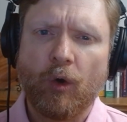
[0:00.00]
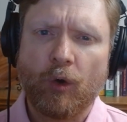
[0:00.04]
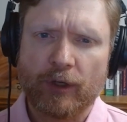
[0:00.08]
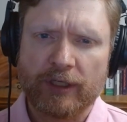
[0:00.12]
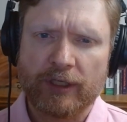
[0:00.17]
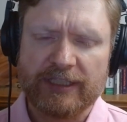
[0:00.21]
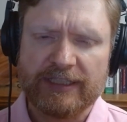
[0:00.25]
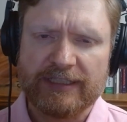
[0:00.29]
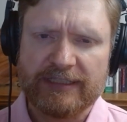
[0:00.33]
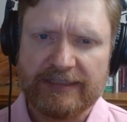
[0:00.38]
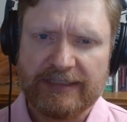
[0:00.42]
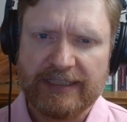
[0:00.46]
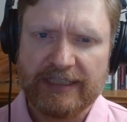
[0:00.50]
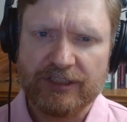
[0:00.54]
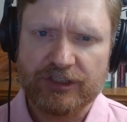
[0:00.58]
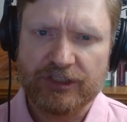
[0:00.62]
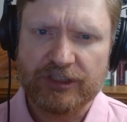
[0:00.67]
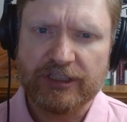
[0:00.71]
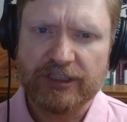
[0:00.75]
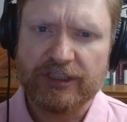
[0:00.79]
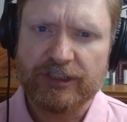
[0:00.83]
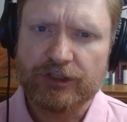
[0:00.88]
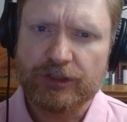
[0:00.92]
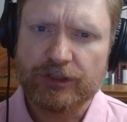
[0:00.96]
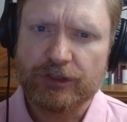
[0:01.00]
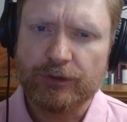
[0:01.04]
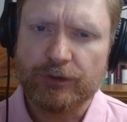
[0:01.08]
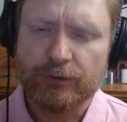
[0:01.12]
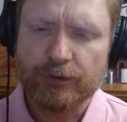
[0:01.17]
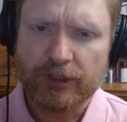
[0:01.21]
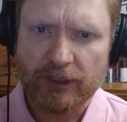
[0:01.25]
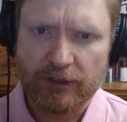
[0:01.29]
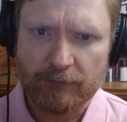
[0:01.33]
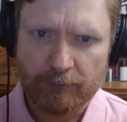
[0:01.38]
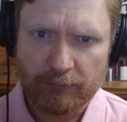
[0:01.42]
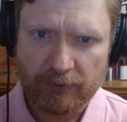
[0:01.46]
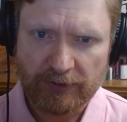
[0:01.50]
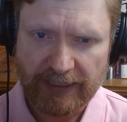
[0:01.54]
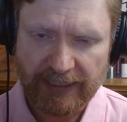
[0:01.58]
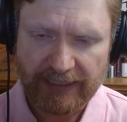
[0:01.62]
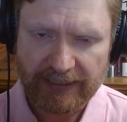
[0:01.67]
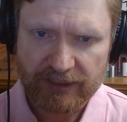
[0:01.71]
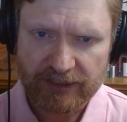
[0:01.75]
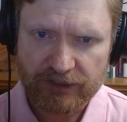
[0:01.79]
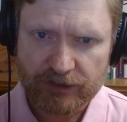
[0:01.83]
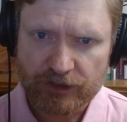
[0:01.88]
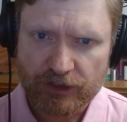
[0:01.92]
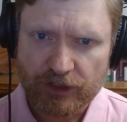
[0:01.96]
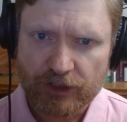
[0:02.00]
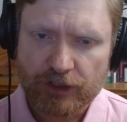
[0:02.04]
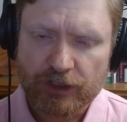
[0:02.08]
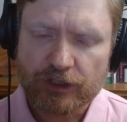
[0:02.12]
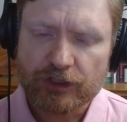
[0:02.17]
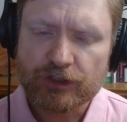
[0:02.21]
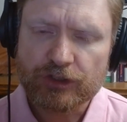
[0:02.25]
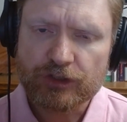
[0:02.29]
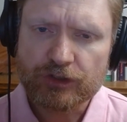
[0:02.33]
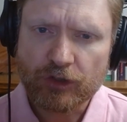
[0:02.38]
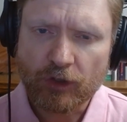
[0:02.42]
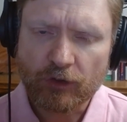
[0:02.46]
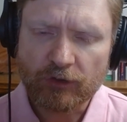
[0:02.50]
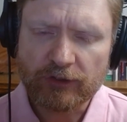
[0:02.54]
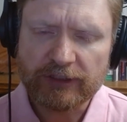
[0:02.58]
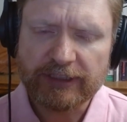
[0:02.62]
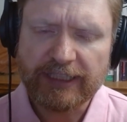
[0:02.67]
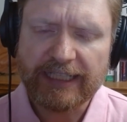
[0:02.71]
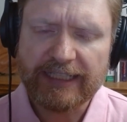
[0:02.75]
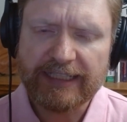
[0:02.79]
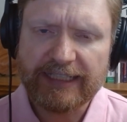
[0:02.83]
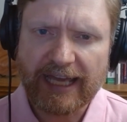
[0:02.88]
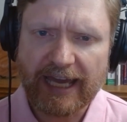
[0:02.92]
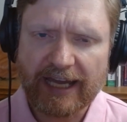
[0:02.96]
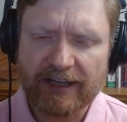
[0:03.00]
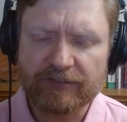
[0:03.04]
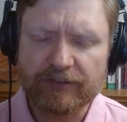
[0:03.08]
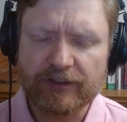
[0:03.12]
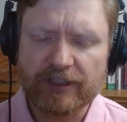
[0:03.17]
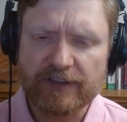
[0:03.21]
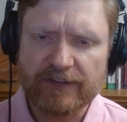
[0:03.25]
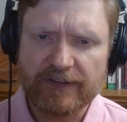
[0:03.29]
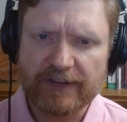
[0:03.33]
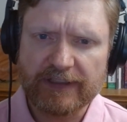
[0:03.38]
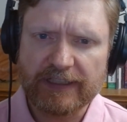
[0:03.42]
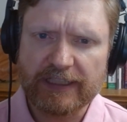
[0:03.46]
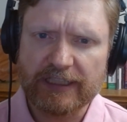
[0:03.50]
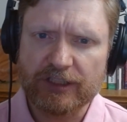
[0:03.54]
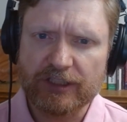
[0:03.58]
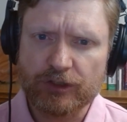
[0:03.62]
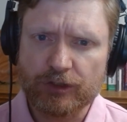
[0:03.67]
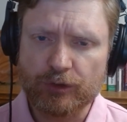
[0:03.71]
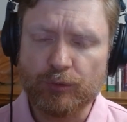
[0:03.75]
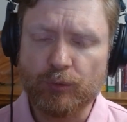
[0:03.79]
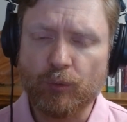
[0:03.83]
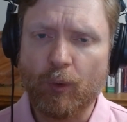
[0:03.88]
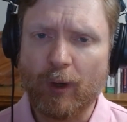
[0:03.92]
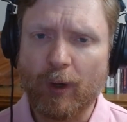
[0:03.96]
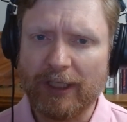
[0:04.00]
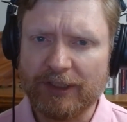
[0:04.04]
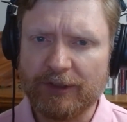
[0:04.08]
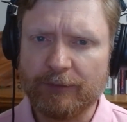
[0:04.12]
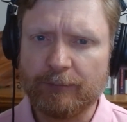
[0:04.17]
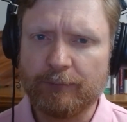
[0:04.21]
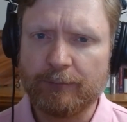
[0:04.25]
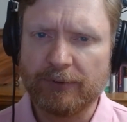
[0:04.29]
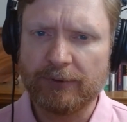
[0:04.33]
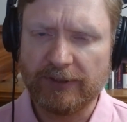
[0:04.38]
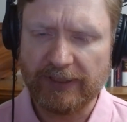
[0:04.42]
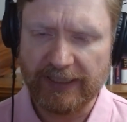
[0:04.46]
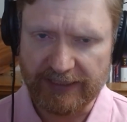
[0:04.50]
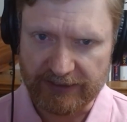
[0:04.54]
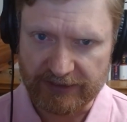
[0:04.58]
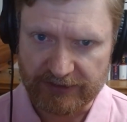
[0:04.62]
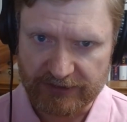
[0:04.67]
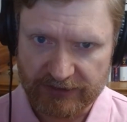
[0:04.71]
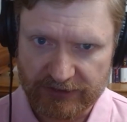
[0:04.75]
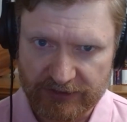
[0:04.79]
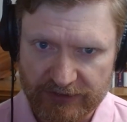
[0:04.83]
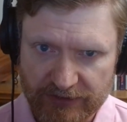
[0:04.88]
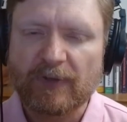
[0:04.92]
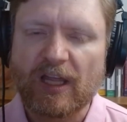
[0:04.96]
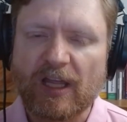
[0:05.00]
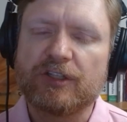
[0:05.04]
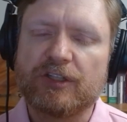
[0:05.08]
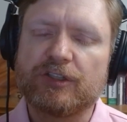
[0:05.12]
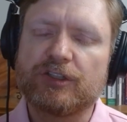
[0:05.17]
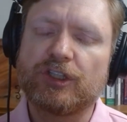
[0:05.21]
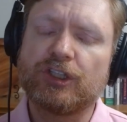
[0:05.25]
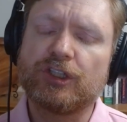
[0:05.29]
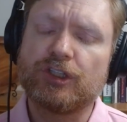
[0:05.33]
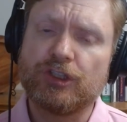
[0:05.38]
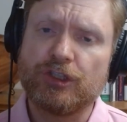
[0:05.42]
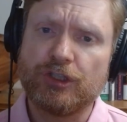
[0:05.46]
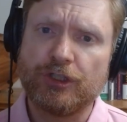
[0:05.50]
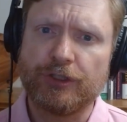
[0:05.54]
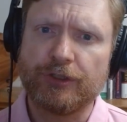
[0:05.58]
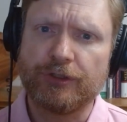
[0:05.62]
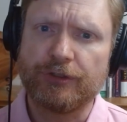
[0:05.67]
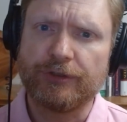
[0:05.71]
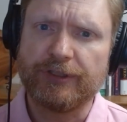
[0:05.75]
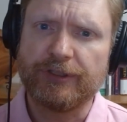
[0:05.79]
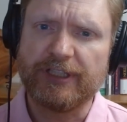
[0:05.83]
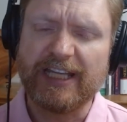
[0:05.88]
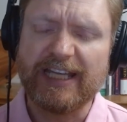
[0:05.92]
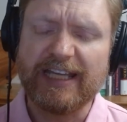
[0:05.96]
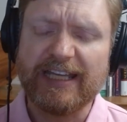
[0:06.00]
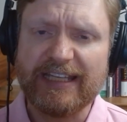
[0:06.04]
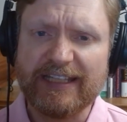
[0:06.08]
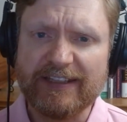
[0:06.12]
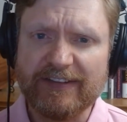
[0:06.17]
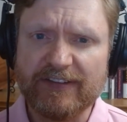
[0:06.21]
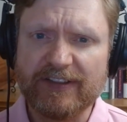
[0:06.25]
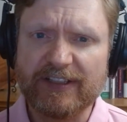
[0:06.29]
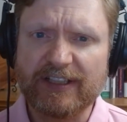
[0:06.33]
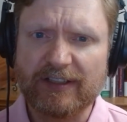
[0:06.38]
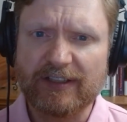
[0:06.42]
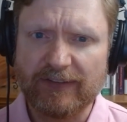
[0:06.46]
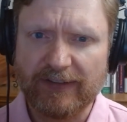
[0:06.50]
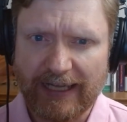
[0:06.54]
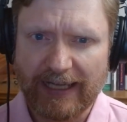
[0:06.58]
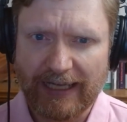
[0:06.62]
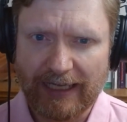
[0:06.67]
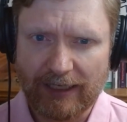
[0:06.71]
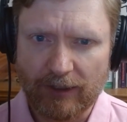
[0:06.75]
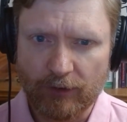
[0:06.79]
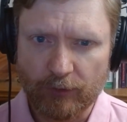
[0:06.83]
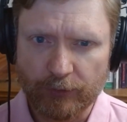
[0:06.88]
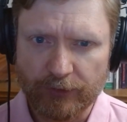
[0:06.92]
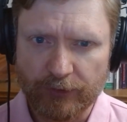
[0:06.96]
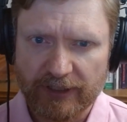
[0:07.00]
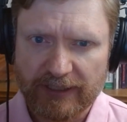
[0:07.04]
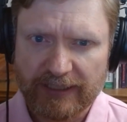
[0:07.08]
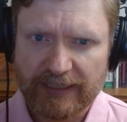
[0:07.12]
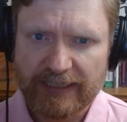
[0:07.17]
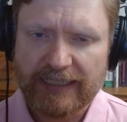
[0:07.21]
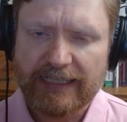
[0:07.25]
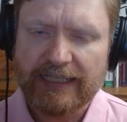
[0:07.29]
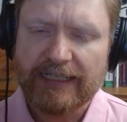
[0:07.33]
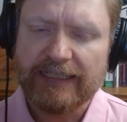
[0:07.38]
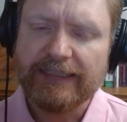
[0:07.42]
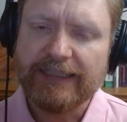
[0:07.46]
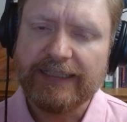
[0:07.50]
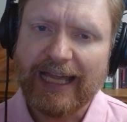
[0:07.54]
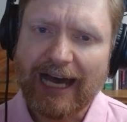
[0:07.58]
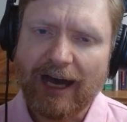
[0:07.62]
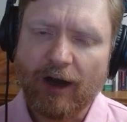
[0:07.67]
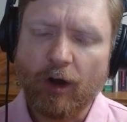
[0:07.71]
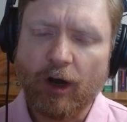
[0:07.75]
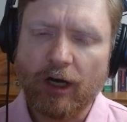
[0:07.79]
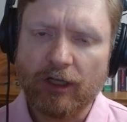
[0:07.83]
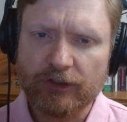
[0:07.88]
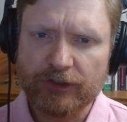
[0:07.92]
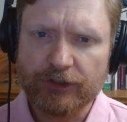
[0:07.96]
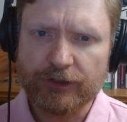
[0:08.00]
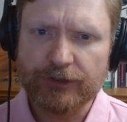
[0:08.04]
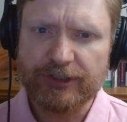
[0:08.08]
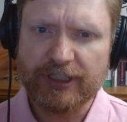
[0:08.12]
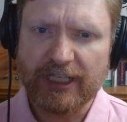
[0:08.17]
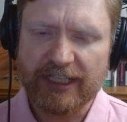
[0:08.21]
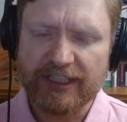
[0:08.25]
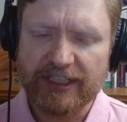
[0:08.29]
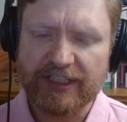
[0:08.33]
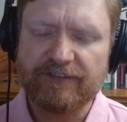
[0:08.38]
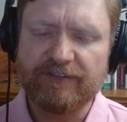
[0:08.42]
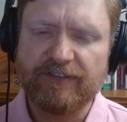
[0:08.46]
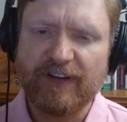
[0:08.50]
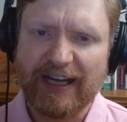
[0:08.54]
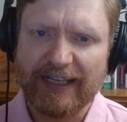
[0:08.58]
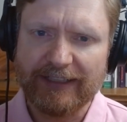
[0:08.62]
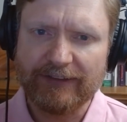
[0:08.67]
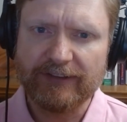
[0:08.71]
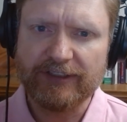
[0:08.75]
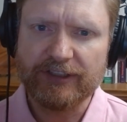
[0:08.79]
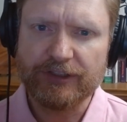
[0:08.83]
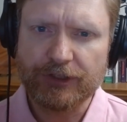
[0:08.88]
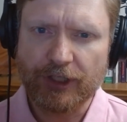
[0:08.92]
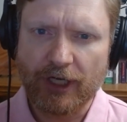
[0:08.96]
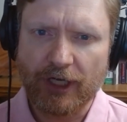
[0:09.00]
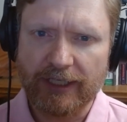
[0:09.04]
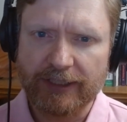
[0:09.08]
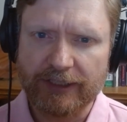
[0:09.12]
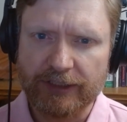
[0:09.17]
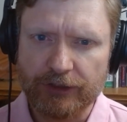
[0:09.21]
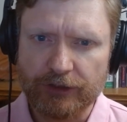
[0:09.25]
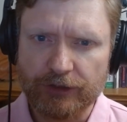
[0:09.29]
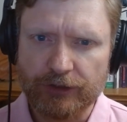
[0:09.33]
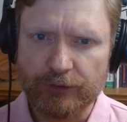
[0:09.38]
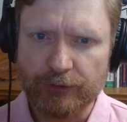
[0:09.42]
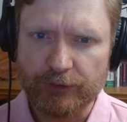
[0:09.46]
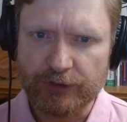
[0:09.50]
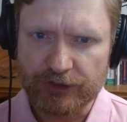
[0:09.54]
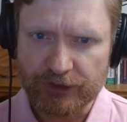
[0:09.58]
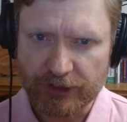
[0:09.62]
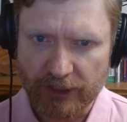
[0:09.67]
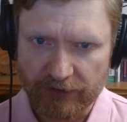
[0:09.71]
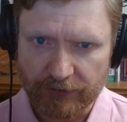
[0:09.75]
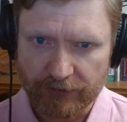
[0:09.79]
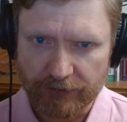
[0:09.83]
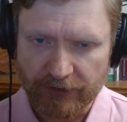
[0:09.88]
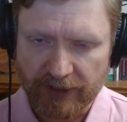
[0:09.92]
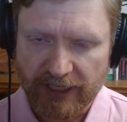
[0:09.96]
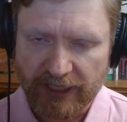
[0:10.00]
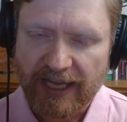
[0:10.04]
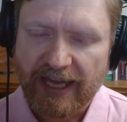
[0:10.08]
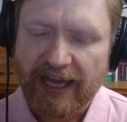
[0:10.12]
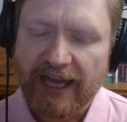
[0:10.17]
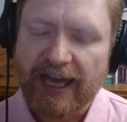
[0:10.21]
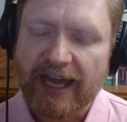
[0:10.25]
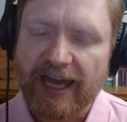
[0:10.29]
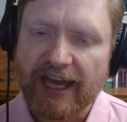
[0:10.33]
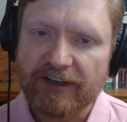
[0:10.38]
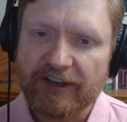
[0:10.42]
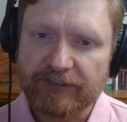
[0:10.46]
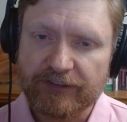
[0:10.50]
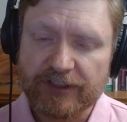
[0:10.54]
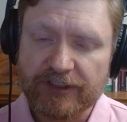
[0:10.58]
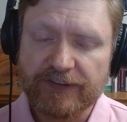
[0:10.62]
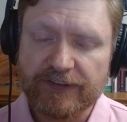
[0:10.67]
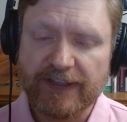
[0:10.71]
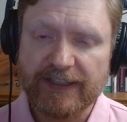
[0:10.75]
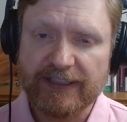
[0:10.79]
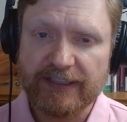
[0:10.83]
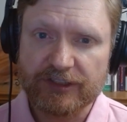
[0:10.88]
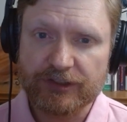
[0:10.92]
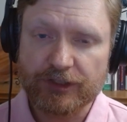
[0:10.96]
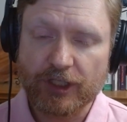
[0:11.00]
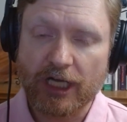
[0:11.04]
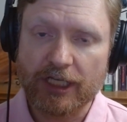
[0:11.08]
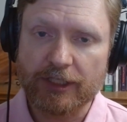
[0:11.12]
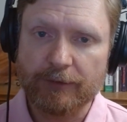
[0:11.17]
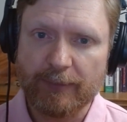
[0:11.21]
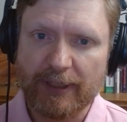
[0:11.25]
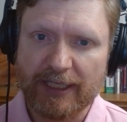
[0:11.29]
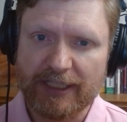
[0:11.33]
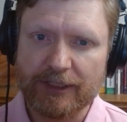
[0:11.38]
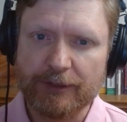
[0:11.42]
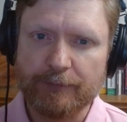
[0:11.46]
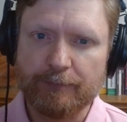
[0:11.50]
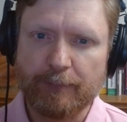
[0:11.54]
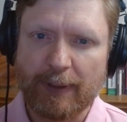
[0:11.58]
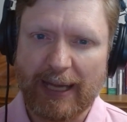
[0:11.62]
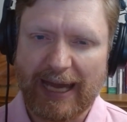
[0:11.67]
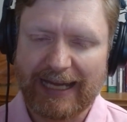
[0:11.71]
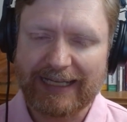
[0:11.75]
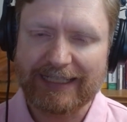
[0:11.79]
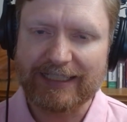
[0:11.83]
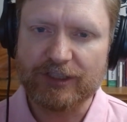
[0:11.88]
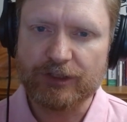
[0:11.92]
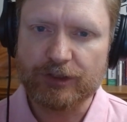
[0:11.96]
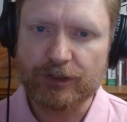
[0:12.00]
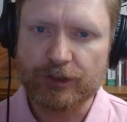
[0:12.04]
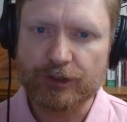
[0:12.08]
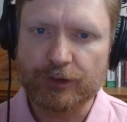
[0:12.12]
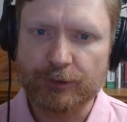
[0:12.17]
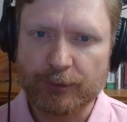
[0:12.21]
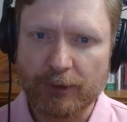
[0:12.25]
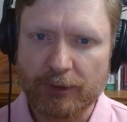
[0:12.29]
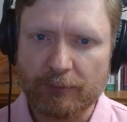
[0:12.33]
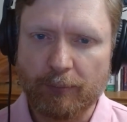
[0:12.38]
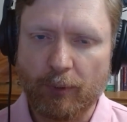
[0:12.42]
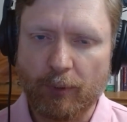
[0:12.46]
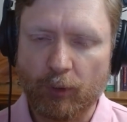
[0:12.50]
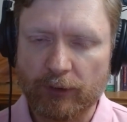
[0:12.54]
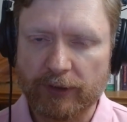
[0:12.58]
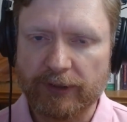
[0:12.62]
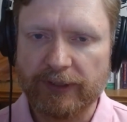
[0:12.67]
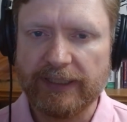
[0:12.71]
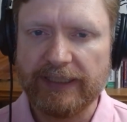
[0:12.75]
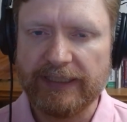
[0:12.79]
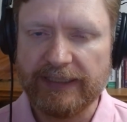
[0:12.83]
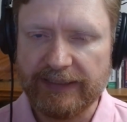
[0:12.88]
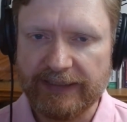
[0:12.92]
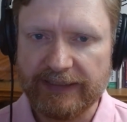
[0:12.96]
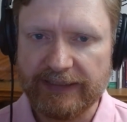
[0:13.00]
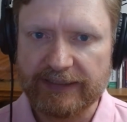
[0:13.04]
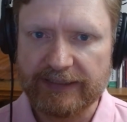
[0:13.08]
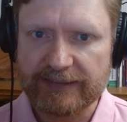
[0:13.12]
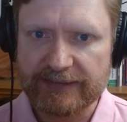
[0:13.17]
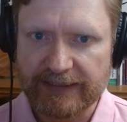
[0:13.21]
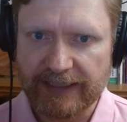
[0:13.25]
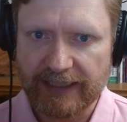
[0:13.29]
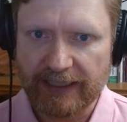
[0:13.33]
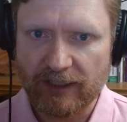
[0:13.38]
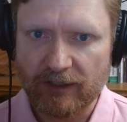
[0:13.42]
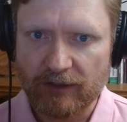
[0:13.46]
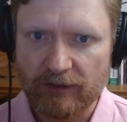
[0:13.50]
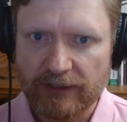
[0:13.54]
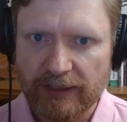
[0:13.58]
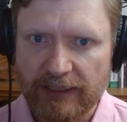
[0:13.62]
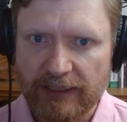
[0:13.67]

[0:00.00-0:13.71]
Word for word: organization is too complex, consolidating everything into one place, secured in the cloud. Now all your data finally talking to each other. Everything is automated back into your report in Excel.